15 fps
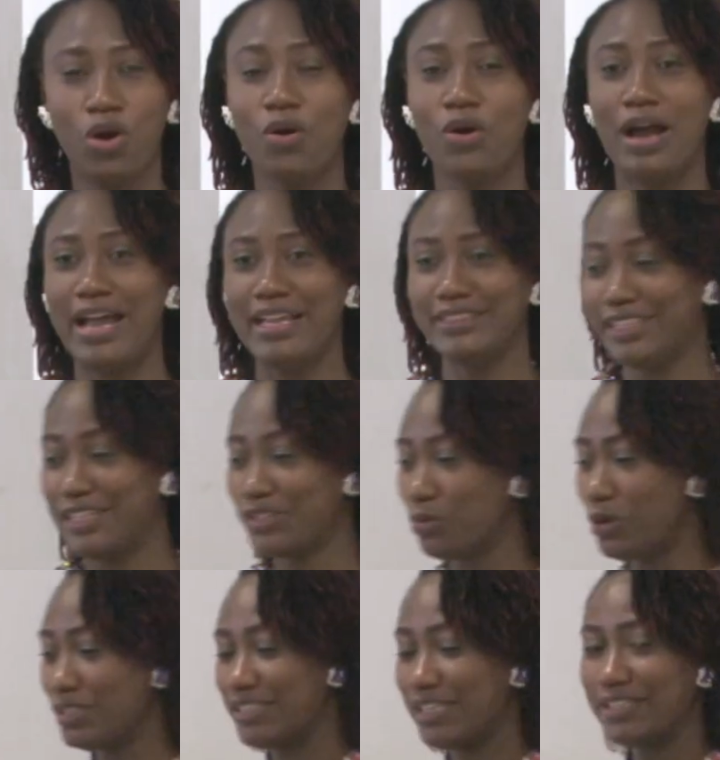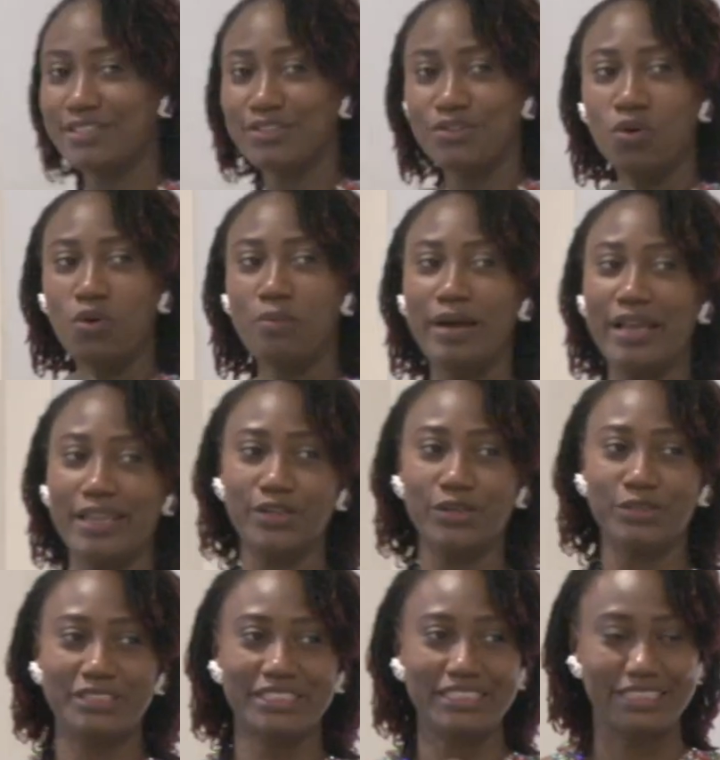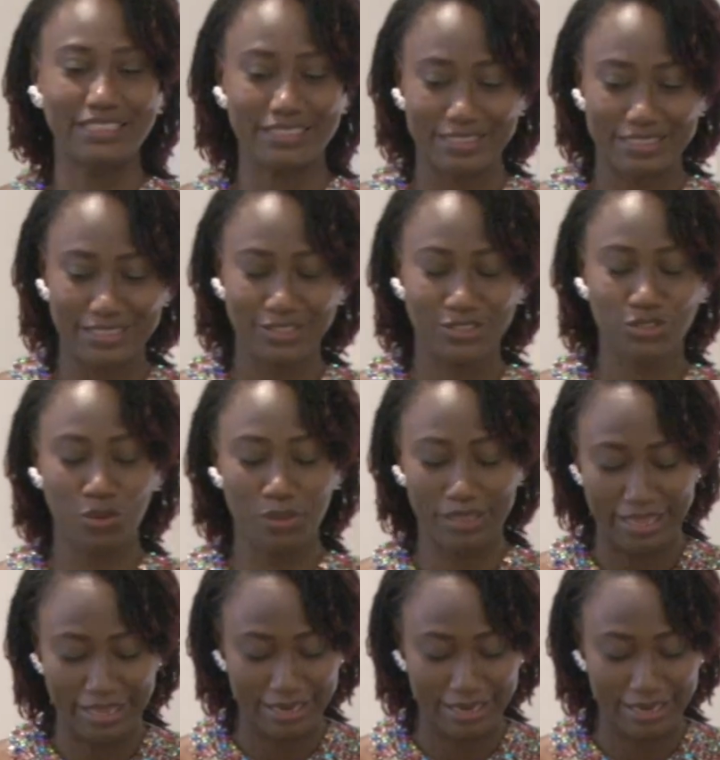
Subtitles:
I just wanted to know my audience so that